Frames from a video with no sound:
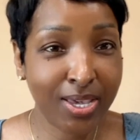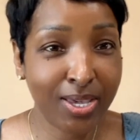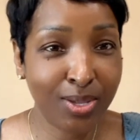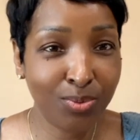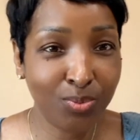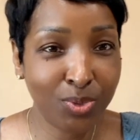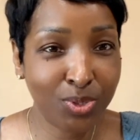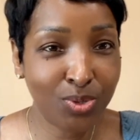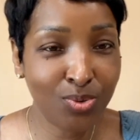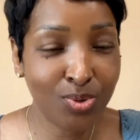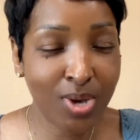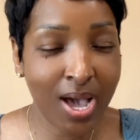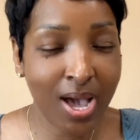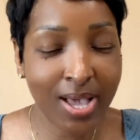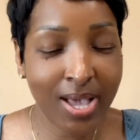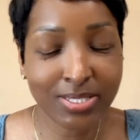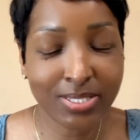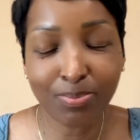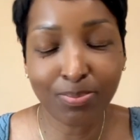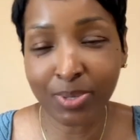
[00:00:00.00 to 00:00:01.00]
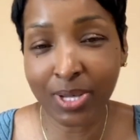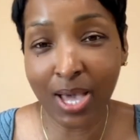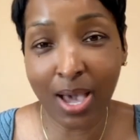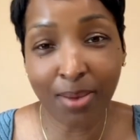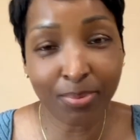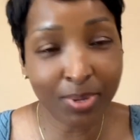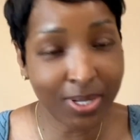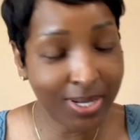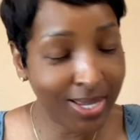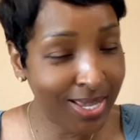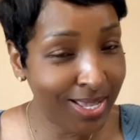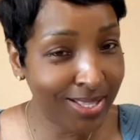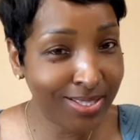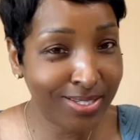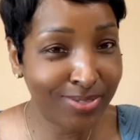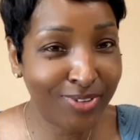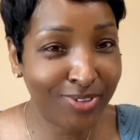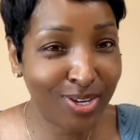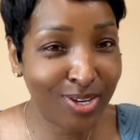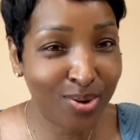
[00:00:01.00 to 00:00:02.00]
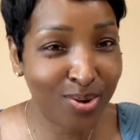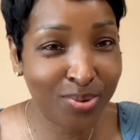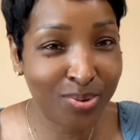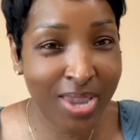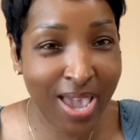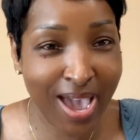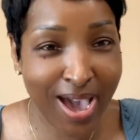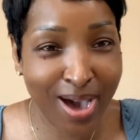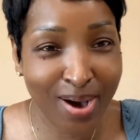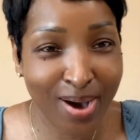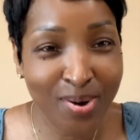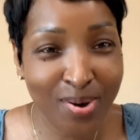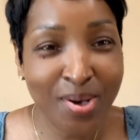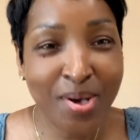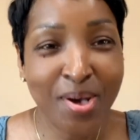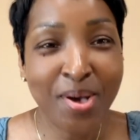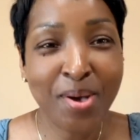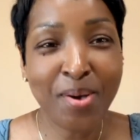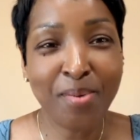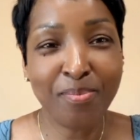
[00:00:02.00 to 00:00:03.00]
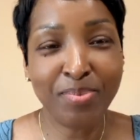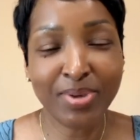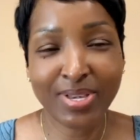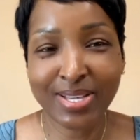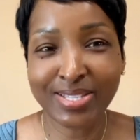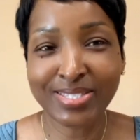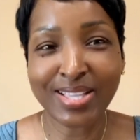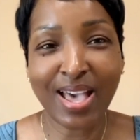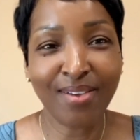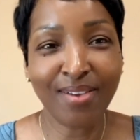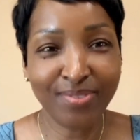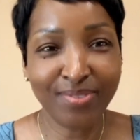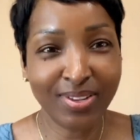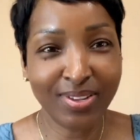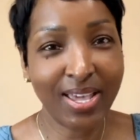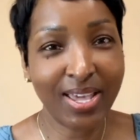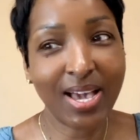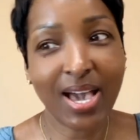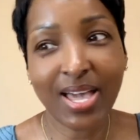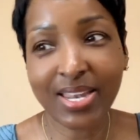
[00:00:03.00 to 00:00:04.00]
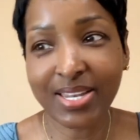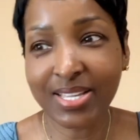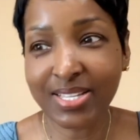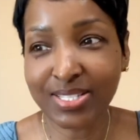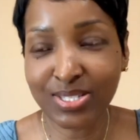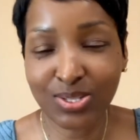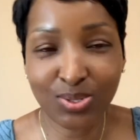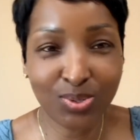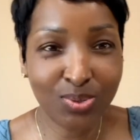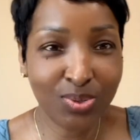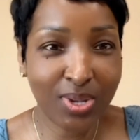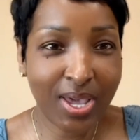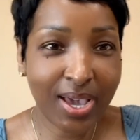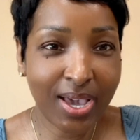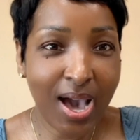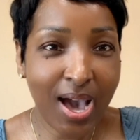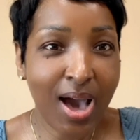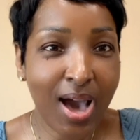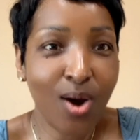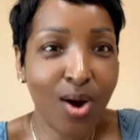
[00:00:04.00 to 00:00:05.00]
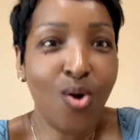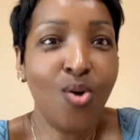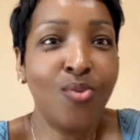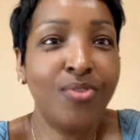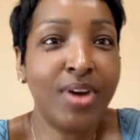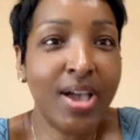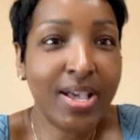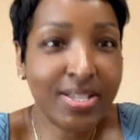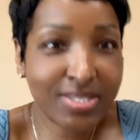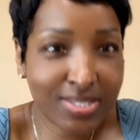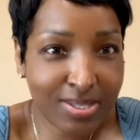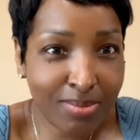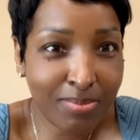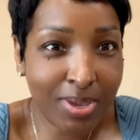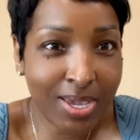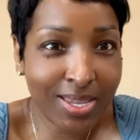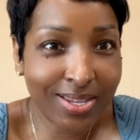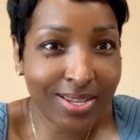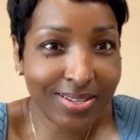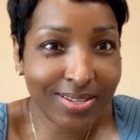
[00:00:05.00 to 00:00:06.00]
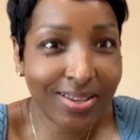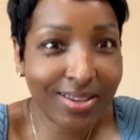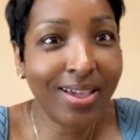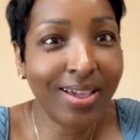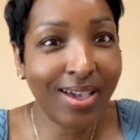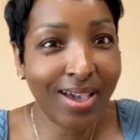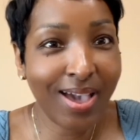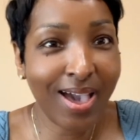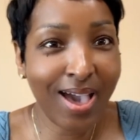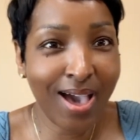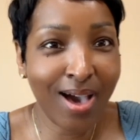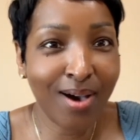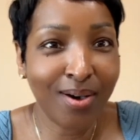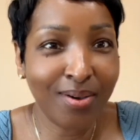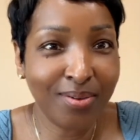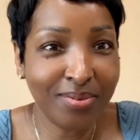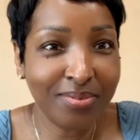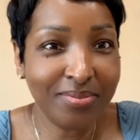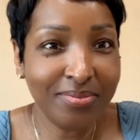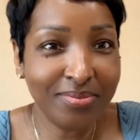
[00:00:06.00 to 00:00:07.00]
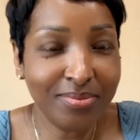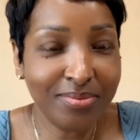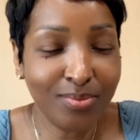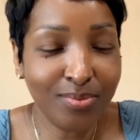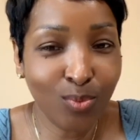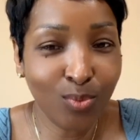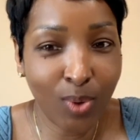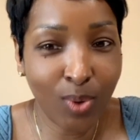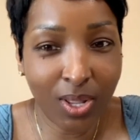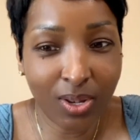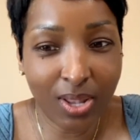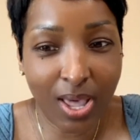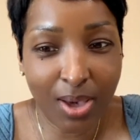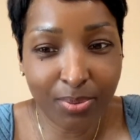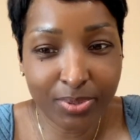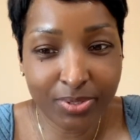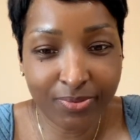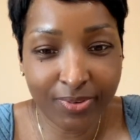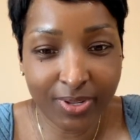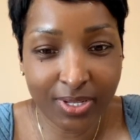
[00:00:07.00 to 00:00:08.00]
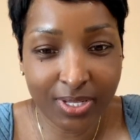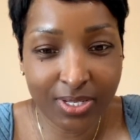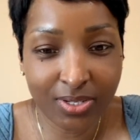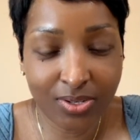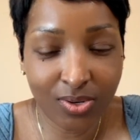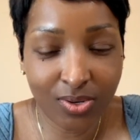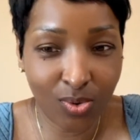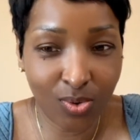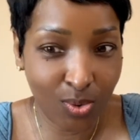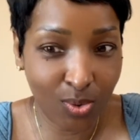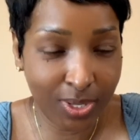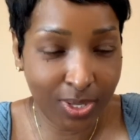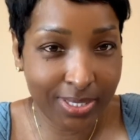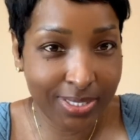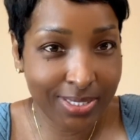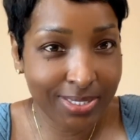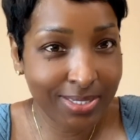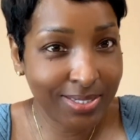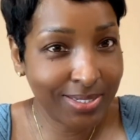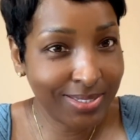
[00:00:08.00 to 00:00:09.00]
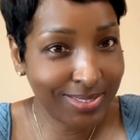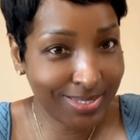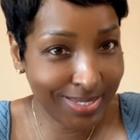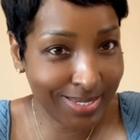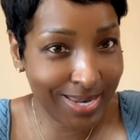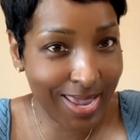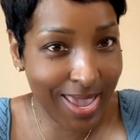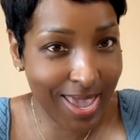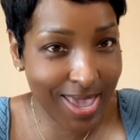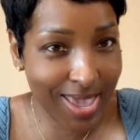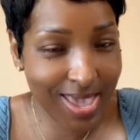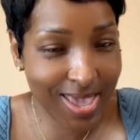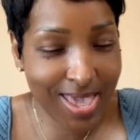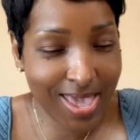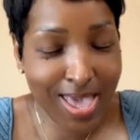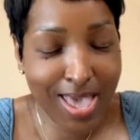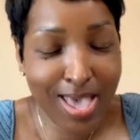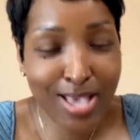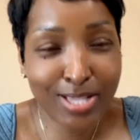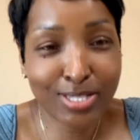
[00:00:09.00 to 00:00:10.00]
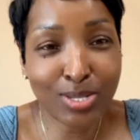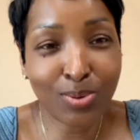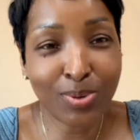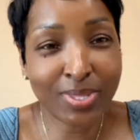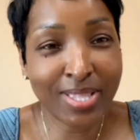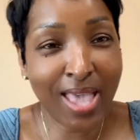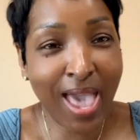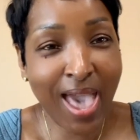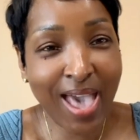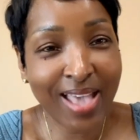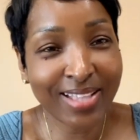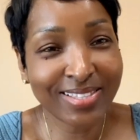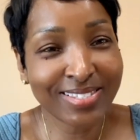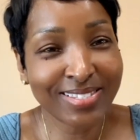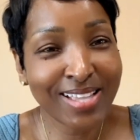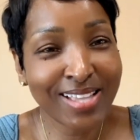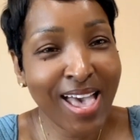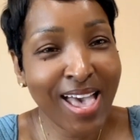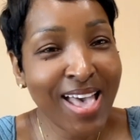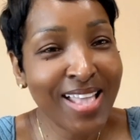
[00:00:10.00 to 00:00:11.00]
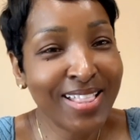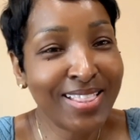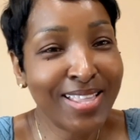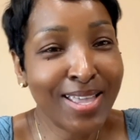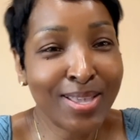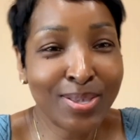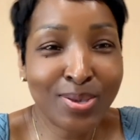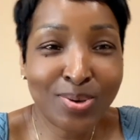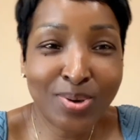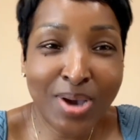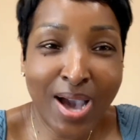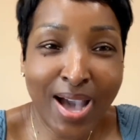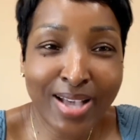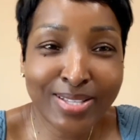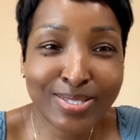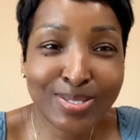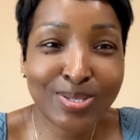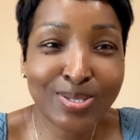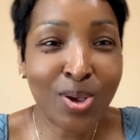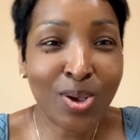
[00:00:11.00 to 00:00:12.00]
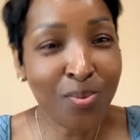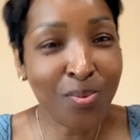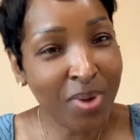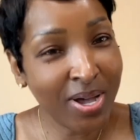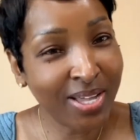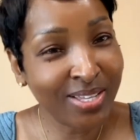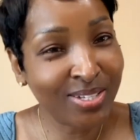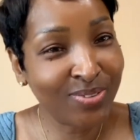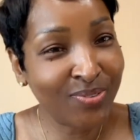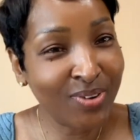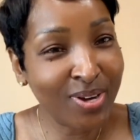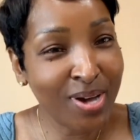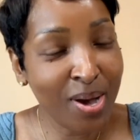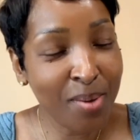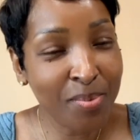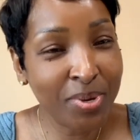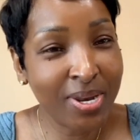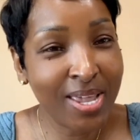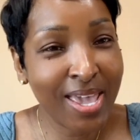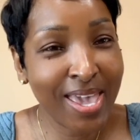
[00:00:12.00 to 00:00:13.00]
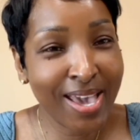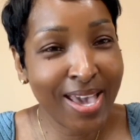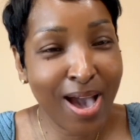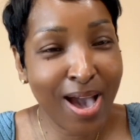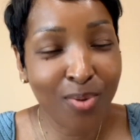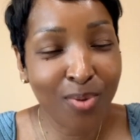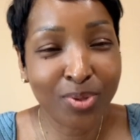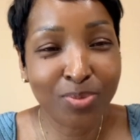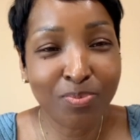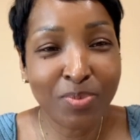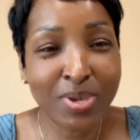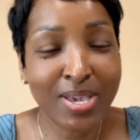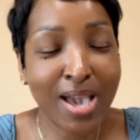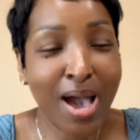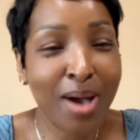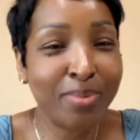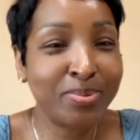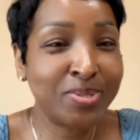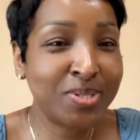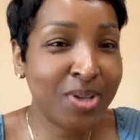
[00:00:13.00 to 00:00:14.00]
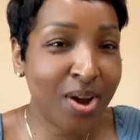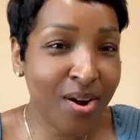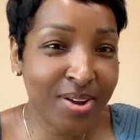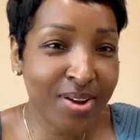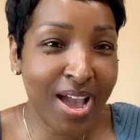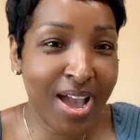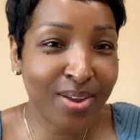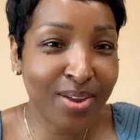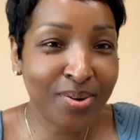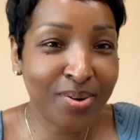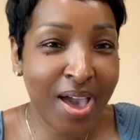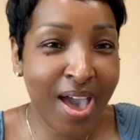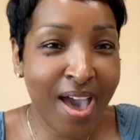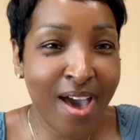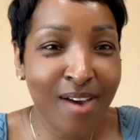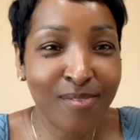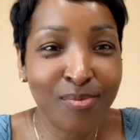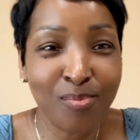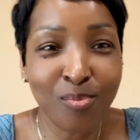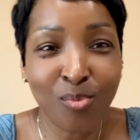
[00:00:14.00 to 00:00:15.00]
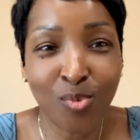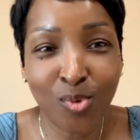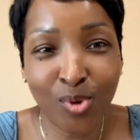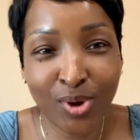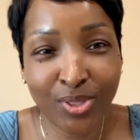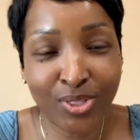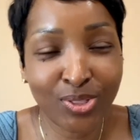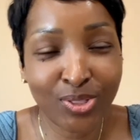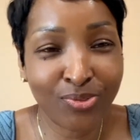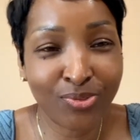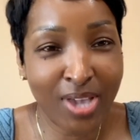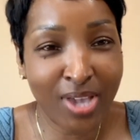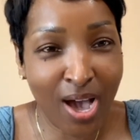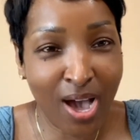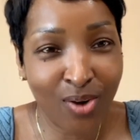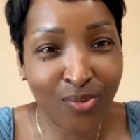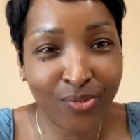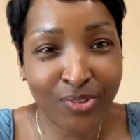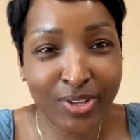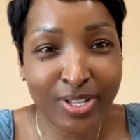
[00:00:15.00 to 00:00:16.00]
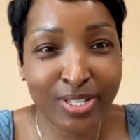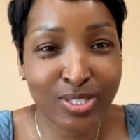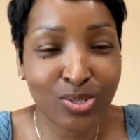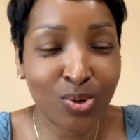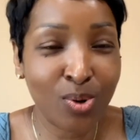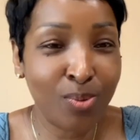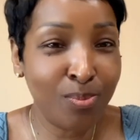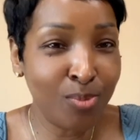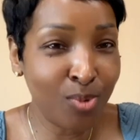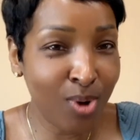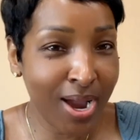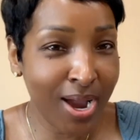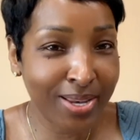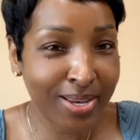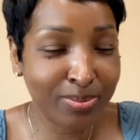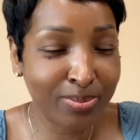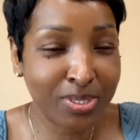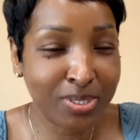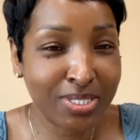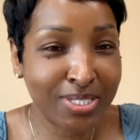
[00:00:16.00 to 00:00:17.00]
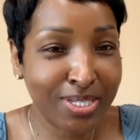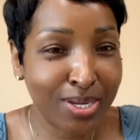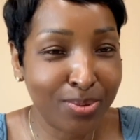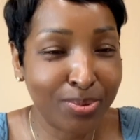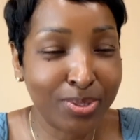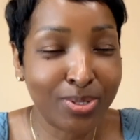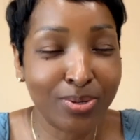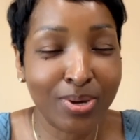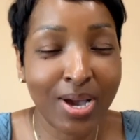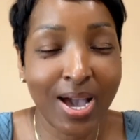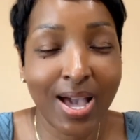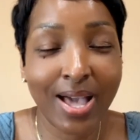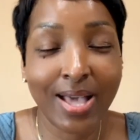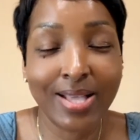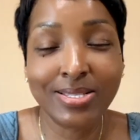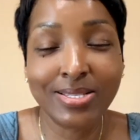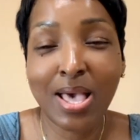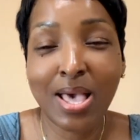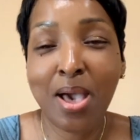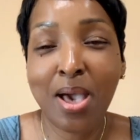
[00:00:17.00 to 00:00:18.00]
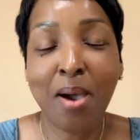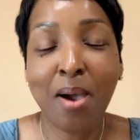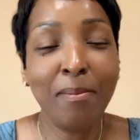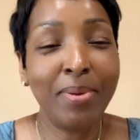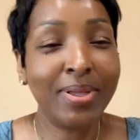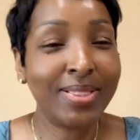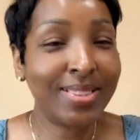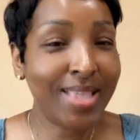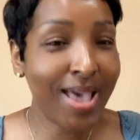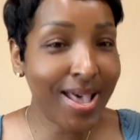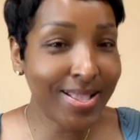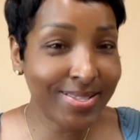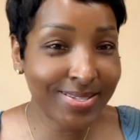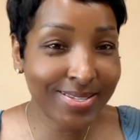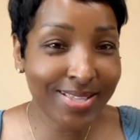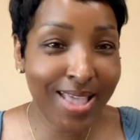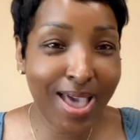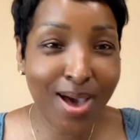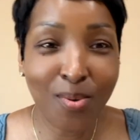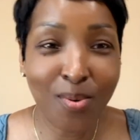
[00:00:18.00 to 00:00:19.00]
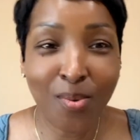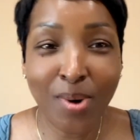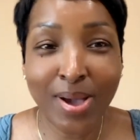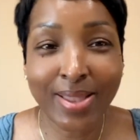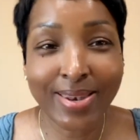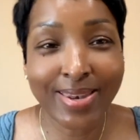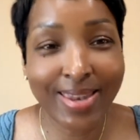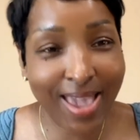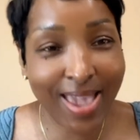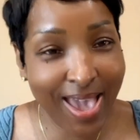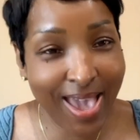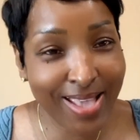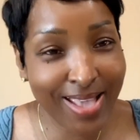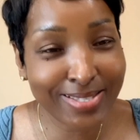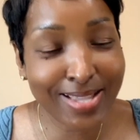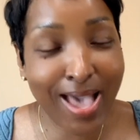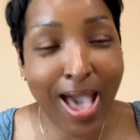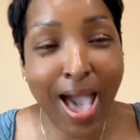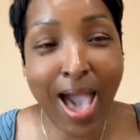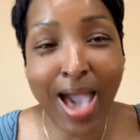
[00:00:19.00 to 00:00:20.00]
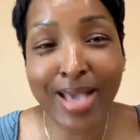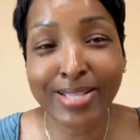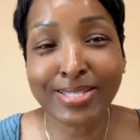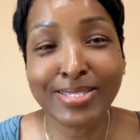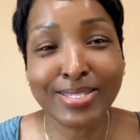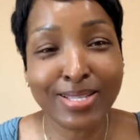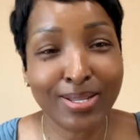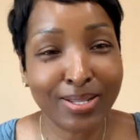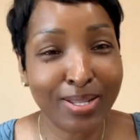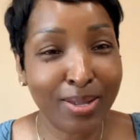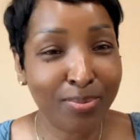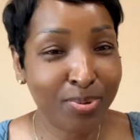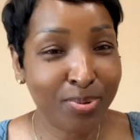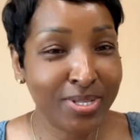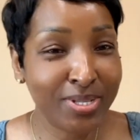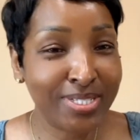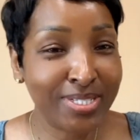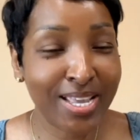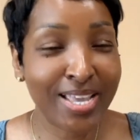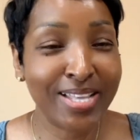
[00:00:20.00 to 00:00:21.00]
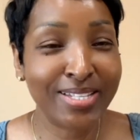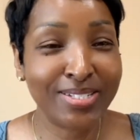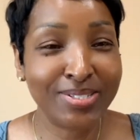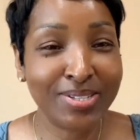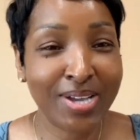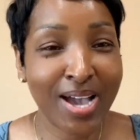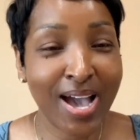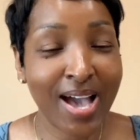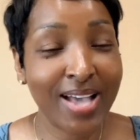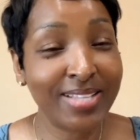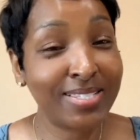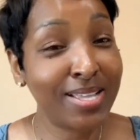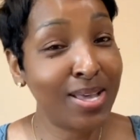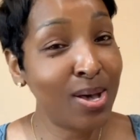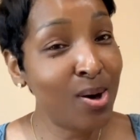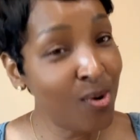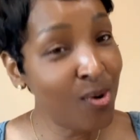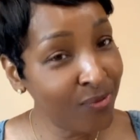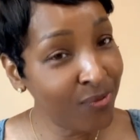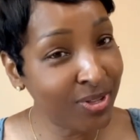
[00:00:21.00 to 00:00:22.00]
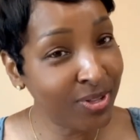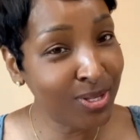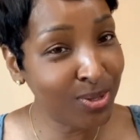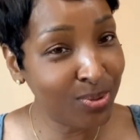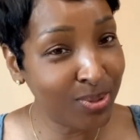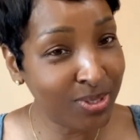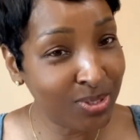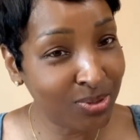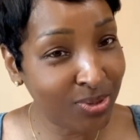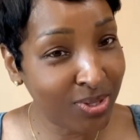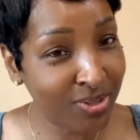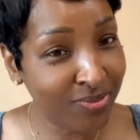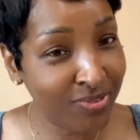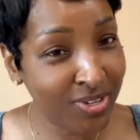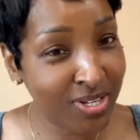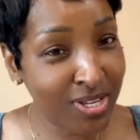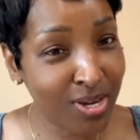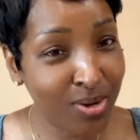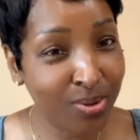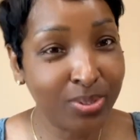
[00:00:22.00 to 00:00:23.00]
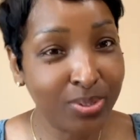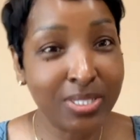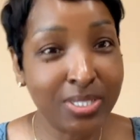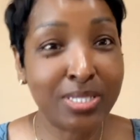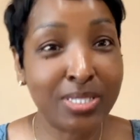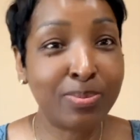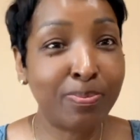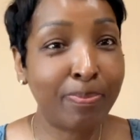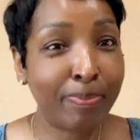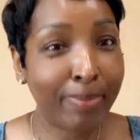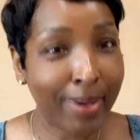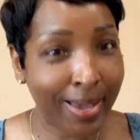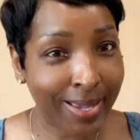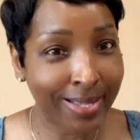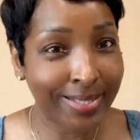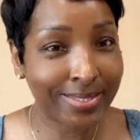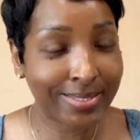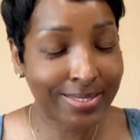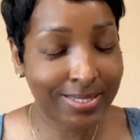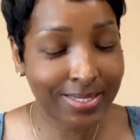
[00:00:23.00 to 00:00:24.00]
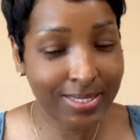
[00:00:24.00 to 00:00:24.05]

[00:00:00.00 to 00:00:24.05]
in with you guys, but I'm going to end the video now because I feel like I need to, like, I overestimated how well I was feeling on today. So with that, thank you guys so much for coming to hang out with me. I'm sorry I don't have more than 3 outfits or more items to share with you guys, but that's that one. That I still appreciate you guys, and hopefully you enjoy the video despite